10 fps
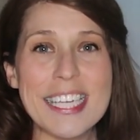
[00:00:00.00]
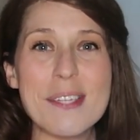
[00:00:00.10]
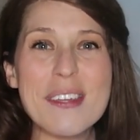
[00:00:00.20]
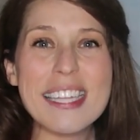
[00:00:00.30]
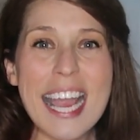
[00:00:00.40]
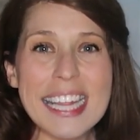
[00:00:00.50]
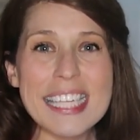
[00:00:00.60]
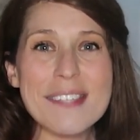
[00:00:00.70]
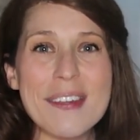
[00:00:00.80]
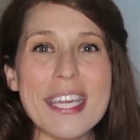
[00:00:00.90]
So if you like
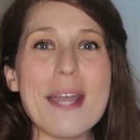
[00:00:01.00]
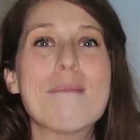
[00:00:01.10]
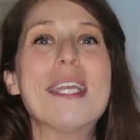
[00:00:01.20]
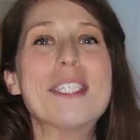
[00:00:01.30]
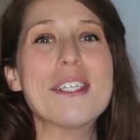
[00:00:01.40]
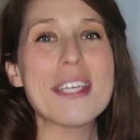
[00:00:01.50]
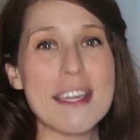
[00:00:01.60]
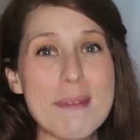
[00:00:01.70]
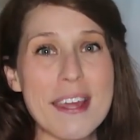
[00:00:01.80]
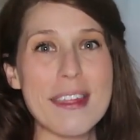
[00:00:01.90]
this video, make sure you
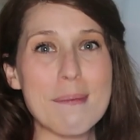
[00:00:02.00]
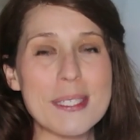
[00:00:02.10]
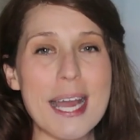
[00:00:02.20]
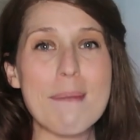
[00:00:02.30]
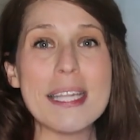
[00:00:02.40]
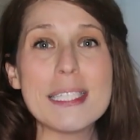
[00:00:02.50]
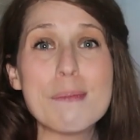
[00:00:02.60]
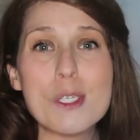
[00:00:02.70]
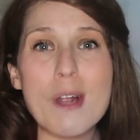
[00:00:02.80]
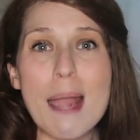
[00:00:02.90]
give me a thumbs up and
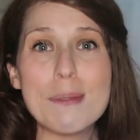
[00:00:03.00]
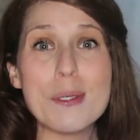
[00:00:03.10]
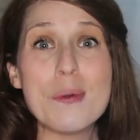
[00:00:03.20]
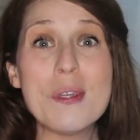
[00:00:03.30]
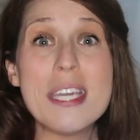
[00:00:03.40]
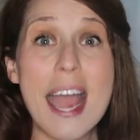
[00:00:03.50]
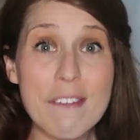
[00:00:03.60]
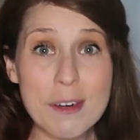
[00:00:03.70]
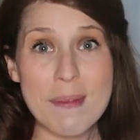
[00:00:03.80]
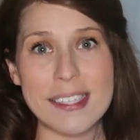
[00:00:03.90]
subscribe so you
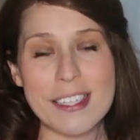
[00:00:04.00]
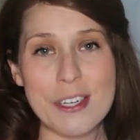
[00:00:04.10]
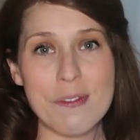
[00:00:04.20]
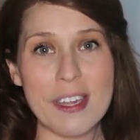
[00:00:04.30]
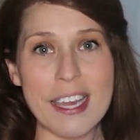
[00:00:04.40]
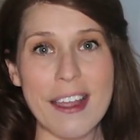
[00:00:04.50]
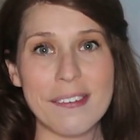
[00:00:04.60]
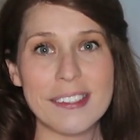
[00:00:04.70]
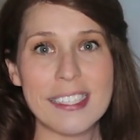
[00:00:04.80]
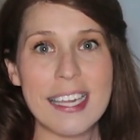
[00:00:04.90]
never miss a new
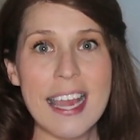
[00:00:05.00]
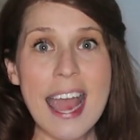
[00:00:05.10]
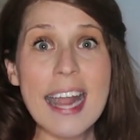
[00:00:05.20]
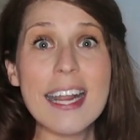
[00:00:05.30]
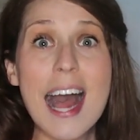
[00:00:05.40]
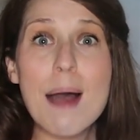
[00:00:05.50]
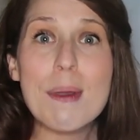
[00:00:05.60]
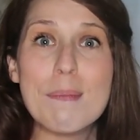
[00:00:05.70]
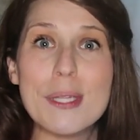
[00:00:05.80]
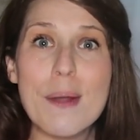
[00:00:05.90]
video. And
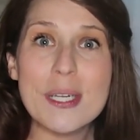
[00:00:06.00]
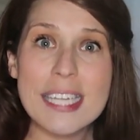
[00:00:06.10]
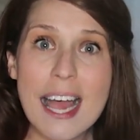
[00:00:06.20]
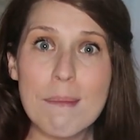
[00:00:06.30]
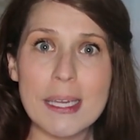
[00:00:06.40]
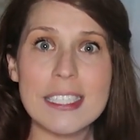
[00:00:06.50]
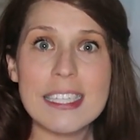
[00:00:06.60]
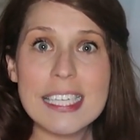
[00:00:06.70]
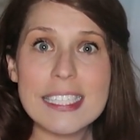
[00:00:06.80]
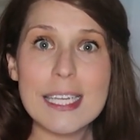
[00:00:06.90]
comment below and tell me,
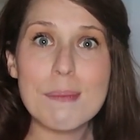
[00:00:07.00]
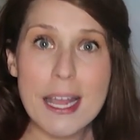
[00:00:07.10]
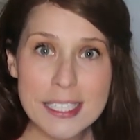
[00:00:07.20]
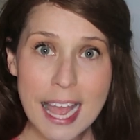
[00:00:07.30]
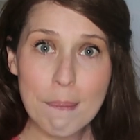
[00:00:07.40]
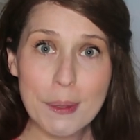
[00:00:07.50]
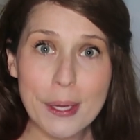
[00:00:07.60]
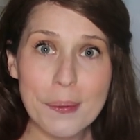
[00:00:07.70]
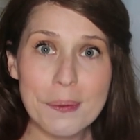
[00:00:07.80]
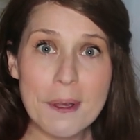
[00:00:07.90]
did these tips help
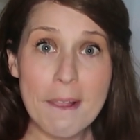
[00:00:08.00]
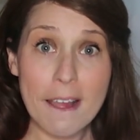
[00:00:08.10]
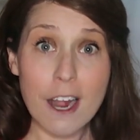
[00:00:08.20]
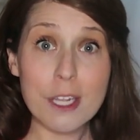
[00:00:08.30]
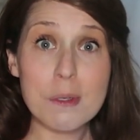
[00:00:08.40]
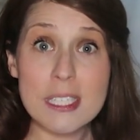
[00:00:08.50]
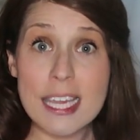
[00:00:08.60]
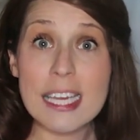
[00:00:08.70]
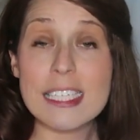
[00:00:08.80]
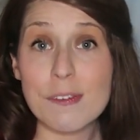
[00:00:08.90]
you? Are you
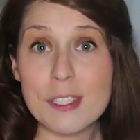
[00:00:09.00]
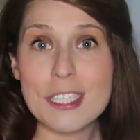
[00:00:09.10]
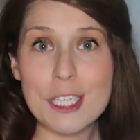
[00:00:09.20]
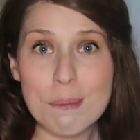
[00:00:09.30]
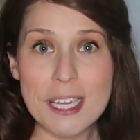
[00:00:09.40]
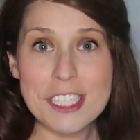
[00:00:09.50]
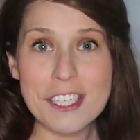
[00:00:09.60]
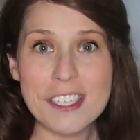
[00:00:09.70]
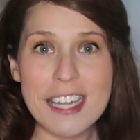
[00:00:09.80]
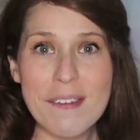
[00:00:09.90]
seeing a difference in your blood
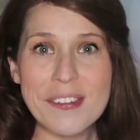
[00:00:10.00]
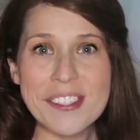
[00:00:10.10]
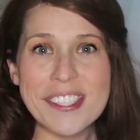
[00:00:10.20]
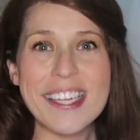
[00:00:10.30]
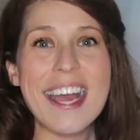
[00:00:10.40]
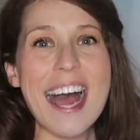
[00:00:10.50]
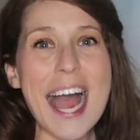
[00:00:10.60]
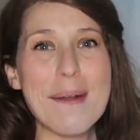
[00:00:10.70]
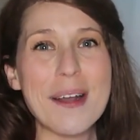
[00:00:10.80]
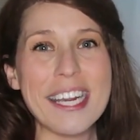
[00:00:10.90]
sugar levels?
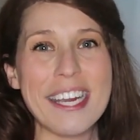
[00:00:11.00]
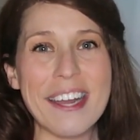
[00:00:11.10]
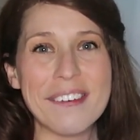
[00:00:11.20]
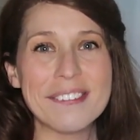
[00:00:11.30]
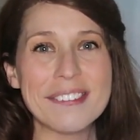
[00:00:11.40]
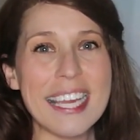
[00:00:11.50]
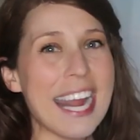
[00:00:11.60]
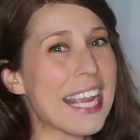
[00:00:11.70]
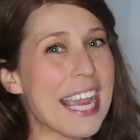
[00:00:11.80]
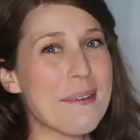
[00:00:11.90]
I want to know,
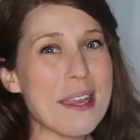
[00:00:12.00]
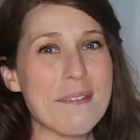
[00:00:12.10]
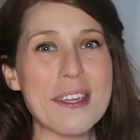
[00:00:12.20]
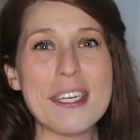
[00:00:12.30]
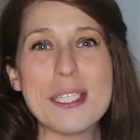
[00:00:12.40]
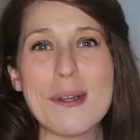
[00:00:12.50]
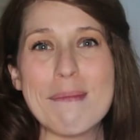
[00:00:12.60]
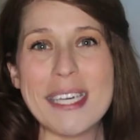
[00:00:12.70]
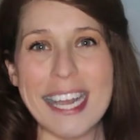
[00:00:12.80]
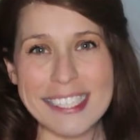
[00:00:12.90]
and I can't wait for you to
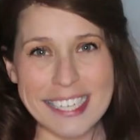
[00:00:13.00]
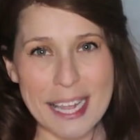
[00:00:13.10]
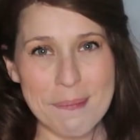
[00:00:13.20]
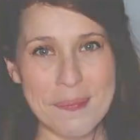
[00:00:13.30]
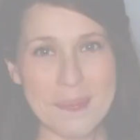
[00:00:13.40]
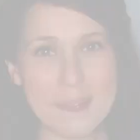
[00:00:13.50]
join me next time.